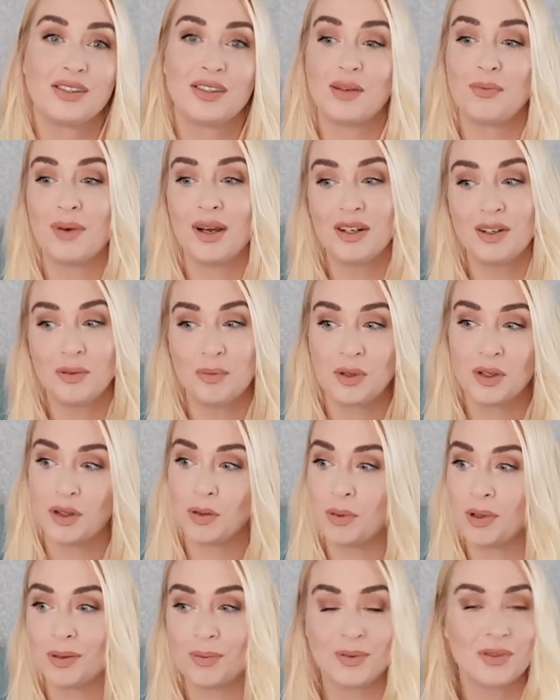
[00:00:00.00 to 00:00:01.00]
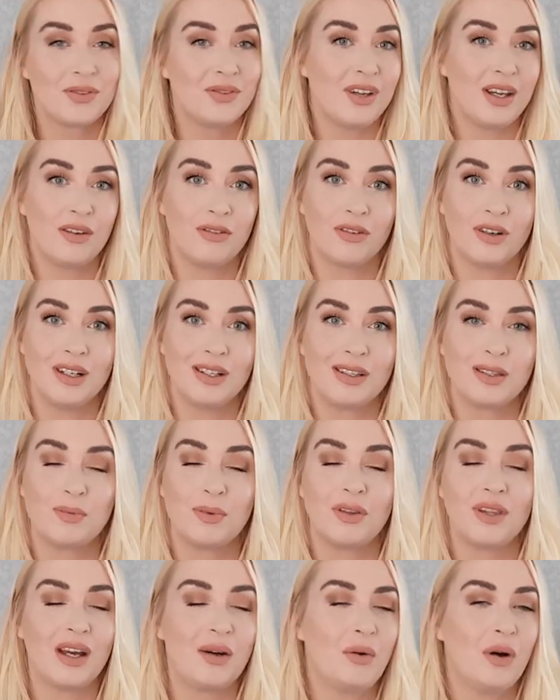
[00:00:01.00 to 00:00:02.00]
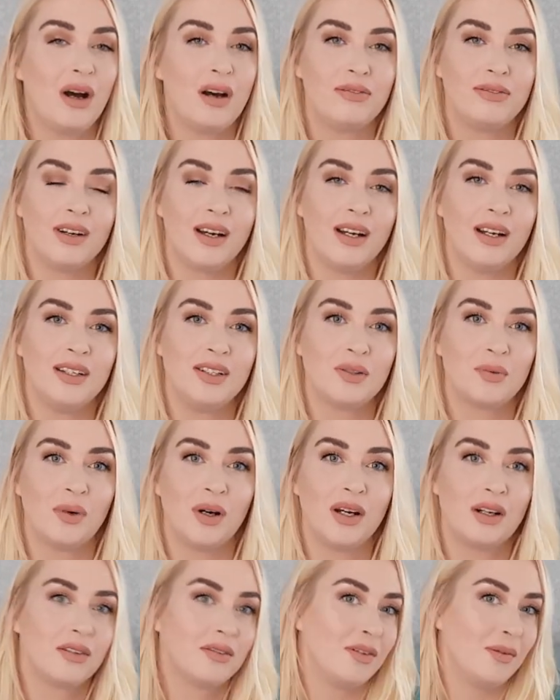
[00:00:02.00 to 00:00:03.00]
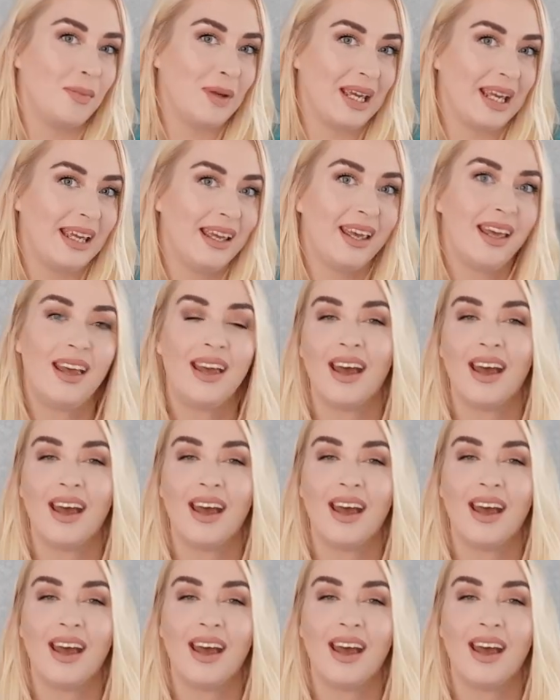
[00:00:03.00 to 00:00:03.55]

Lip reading: They might not be other people's favourites, but they're what I find work for me.